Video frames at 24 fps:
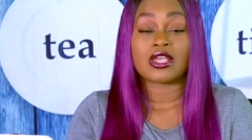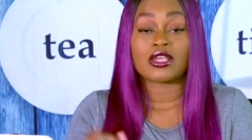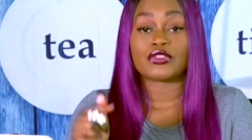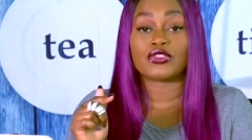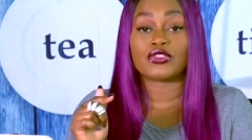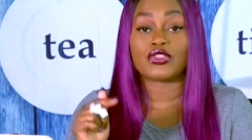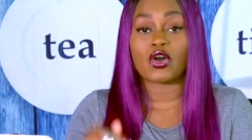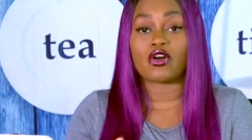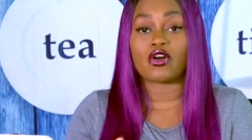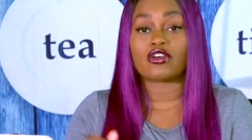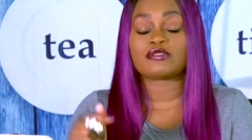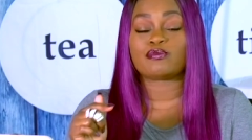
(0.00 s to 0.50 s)

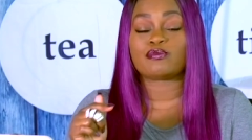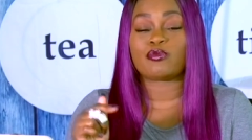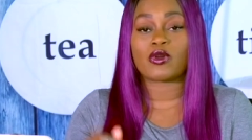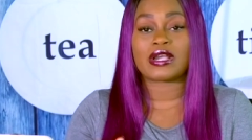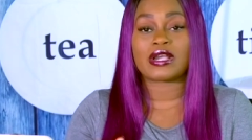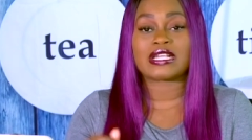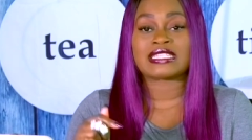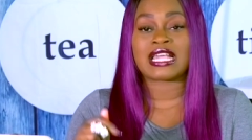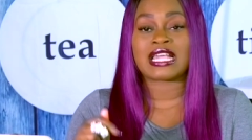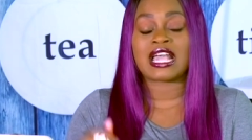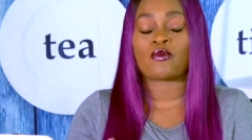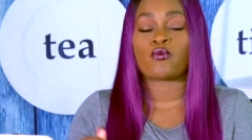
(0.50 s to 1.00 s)
Those
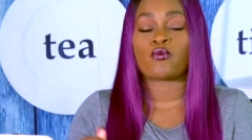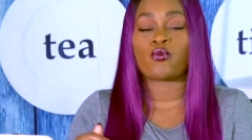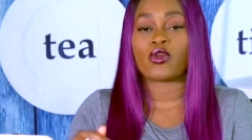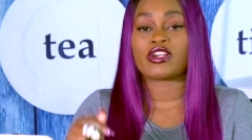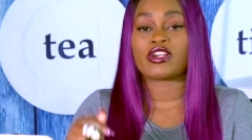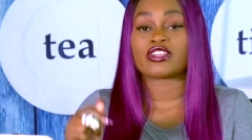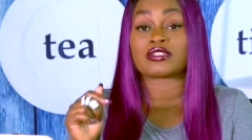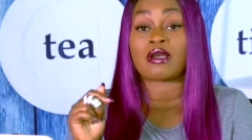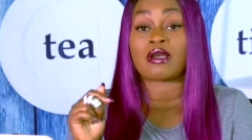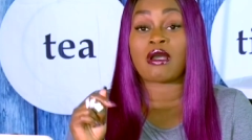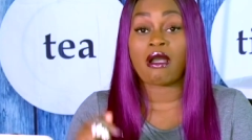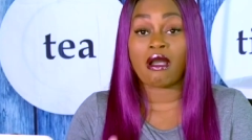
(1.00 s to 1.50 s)
boys have
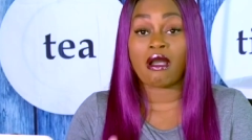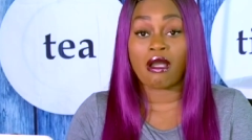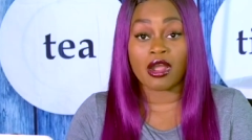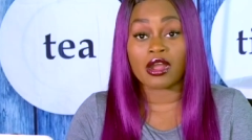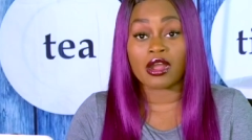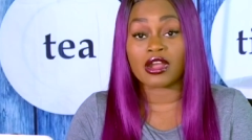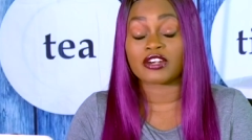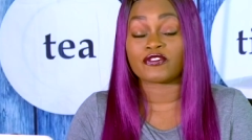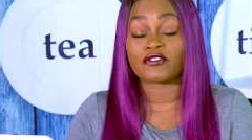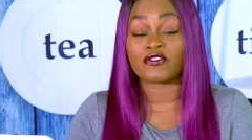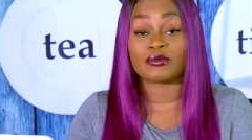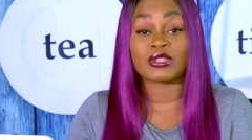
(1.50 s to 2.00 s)
worked
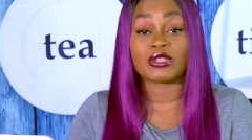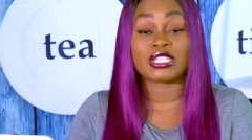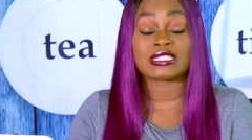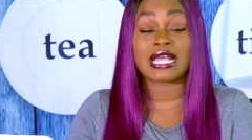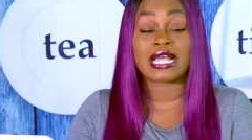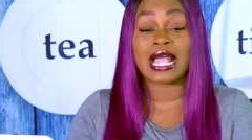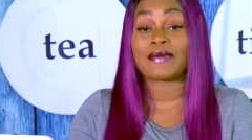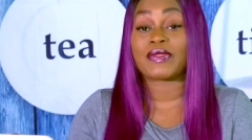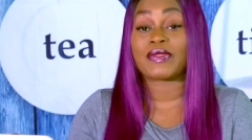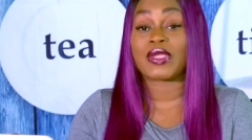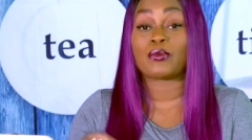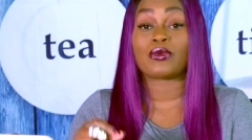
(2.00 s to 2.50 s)
hard from the
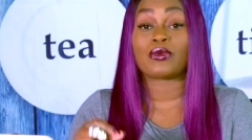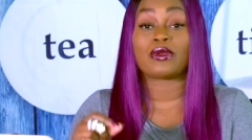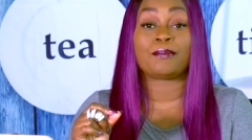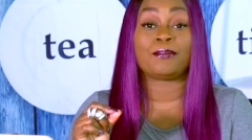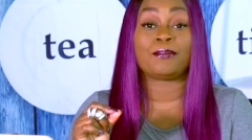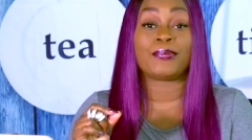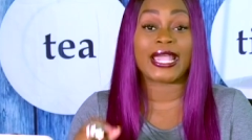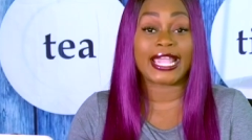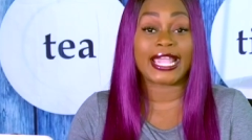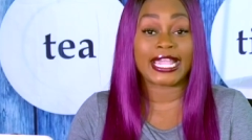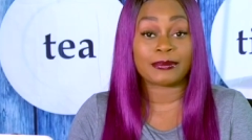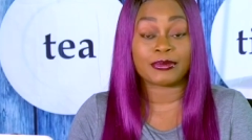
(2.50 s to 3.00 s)
time they were
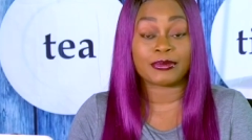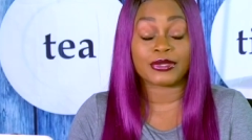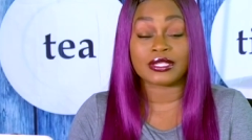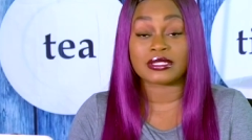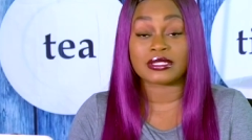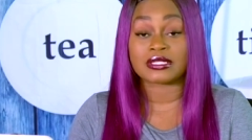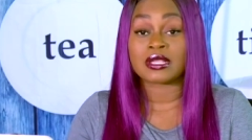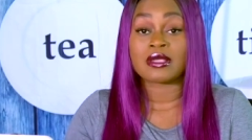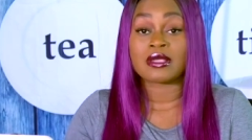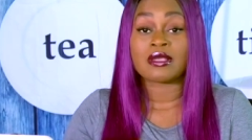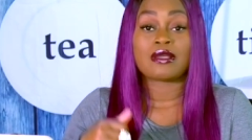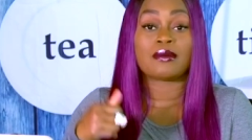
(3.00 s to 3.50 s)

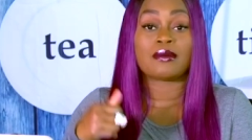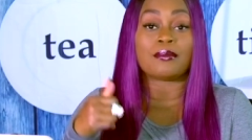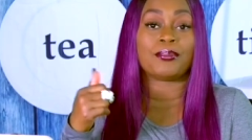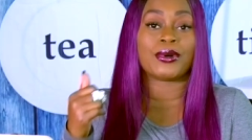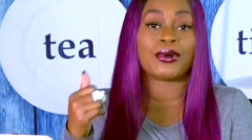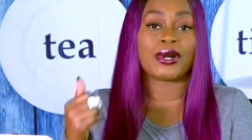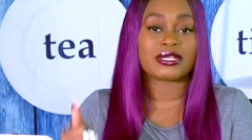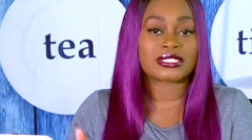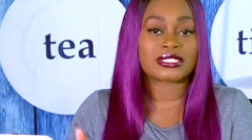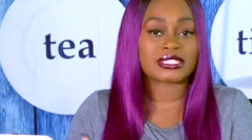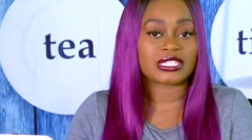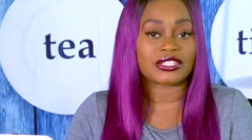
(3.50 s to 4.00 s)
babies
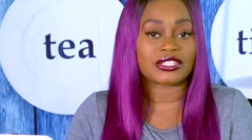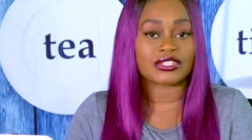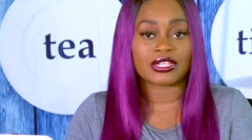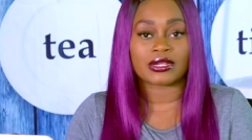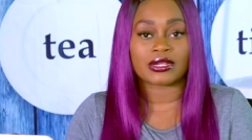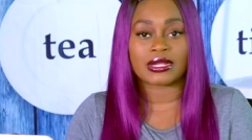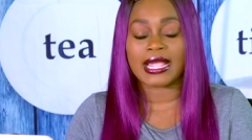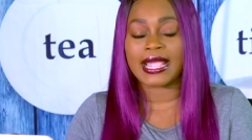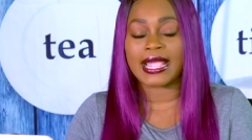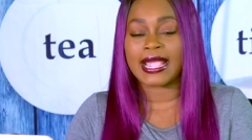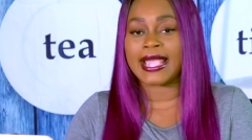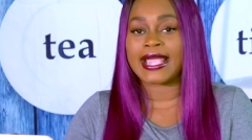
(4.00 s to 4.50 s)
busting
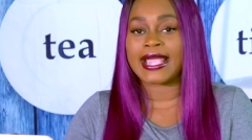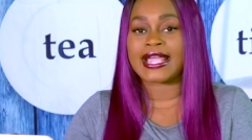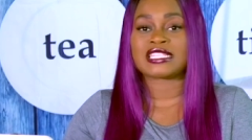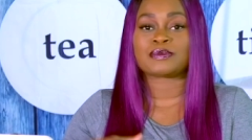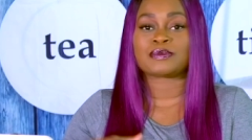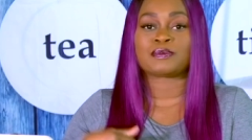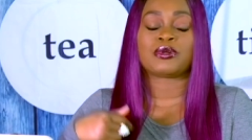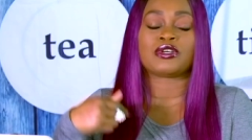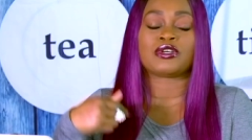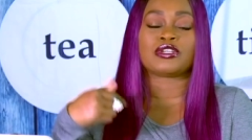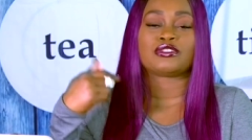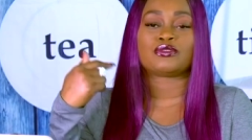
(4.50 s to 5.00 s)
their ass,
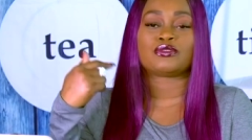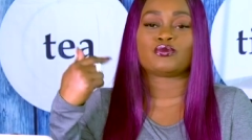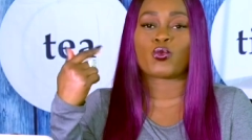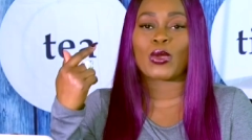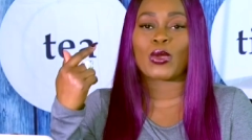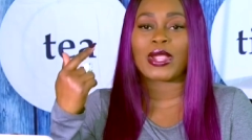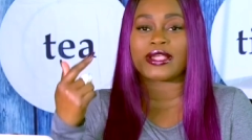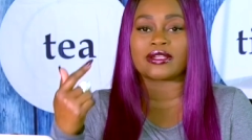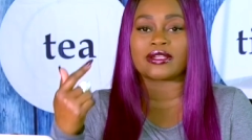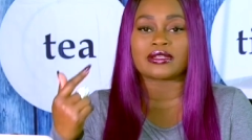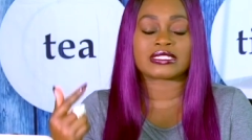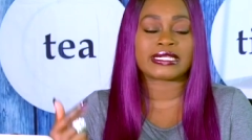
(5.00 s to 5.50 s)
putting
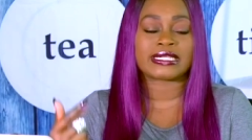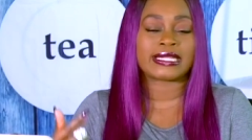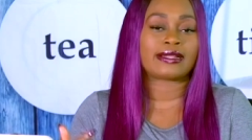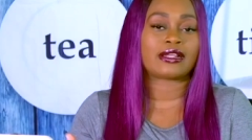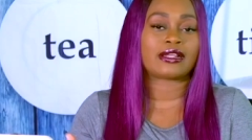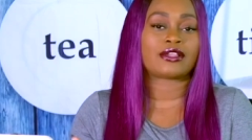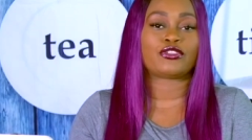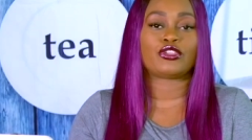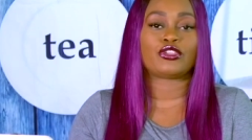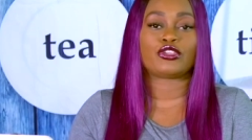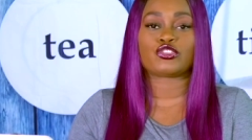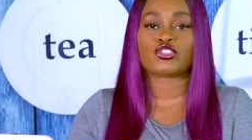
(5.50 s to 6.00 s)
wear and tear
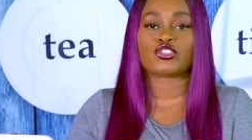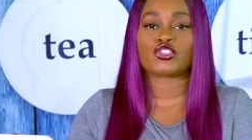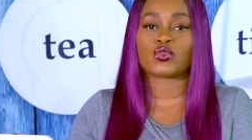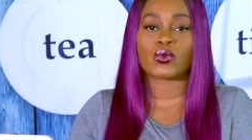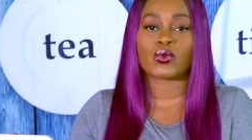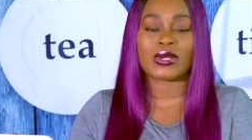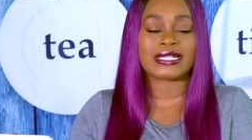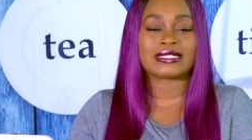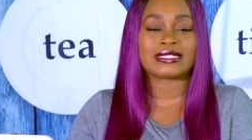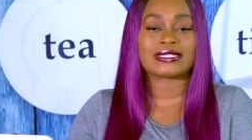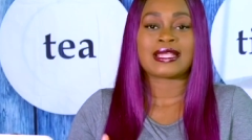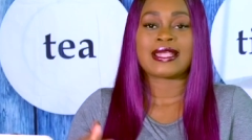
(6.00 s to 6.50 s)
on their
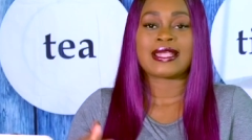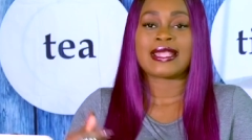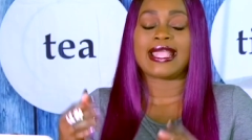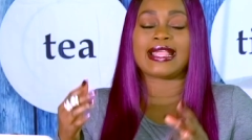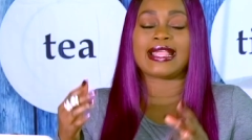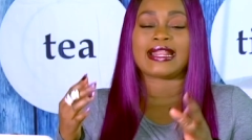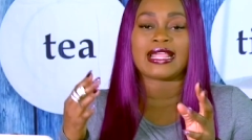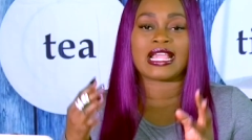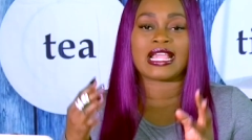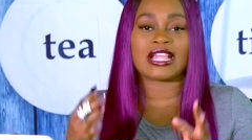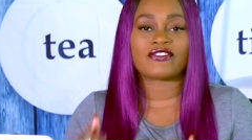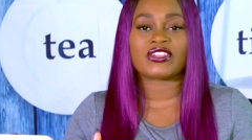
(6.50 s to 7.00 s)
joints,
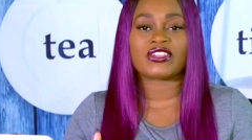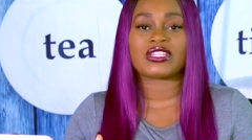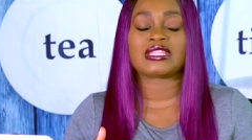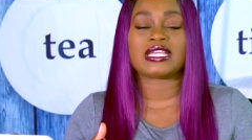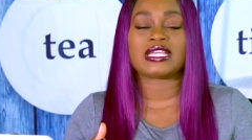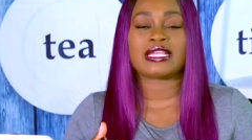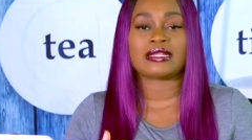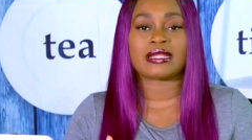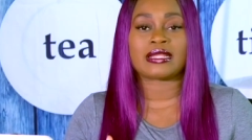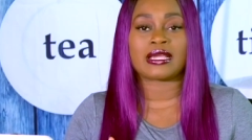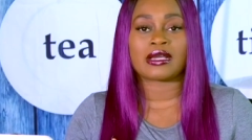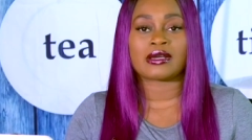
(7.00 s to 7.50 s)
and
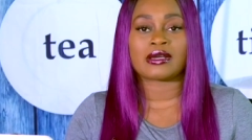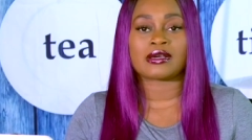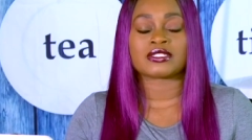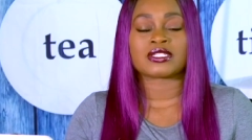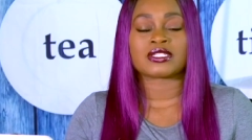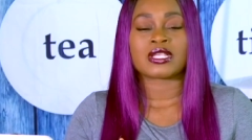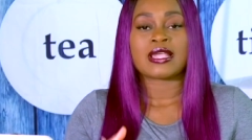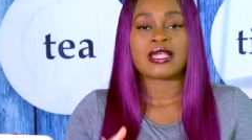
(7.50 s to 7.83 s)
everything else